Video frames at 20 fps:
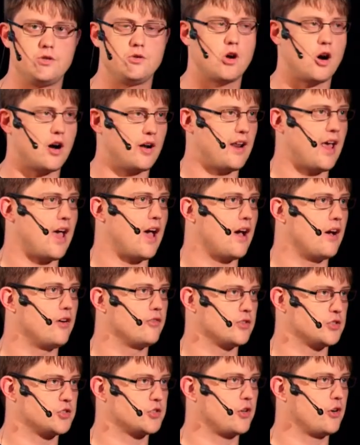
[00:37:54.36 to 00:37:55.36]
do not
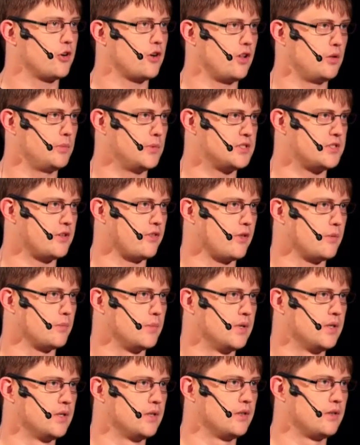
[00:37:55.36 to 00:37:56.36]
have a secure element in them.
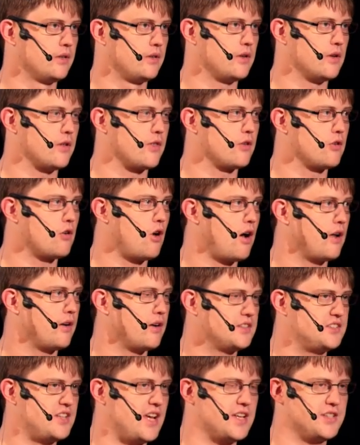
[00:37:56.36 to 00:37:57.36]
You know, they're
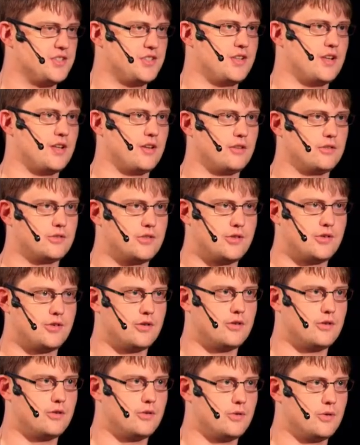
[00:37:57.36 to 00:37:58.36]
not attesting
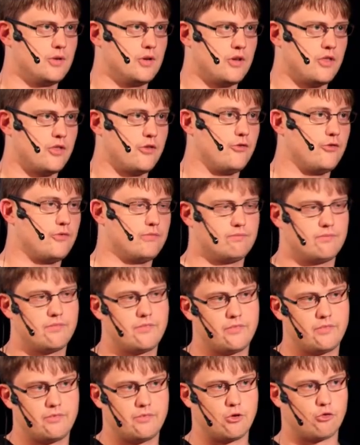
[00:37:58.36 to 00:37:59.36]
to the,
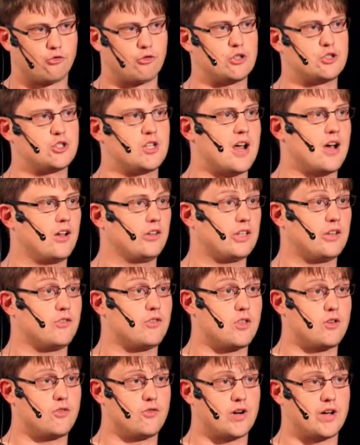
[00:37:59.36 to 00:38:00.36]
the originality
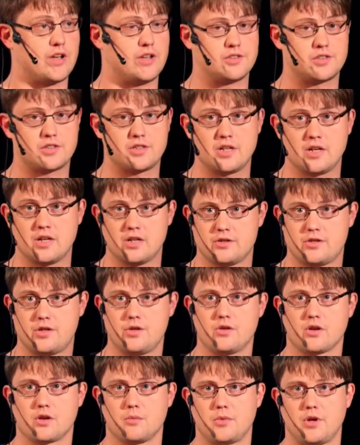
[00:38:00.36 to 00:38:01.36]
of the device
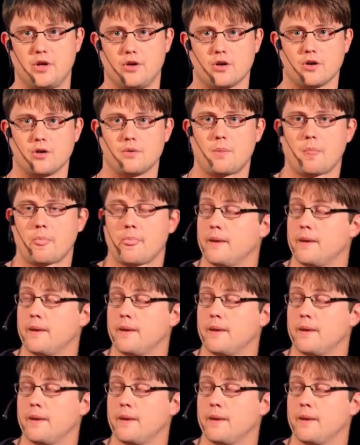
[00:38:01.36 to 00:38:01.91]
to the computer.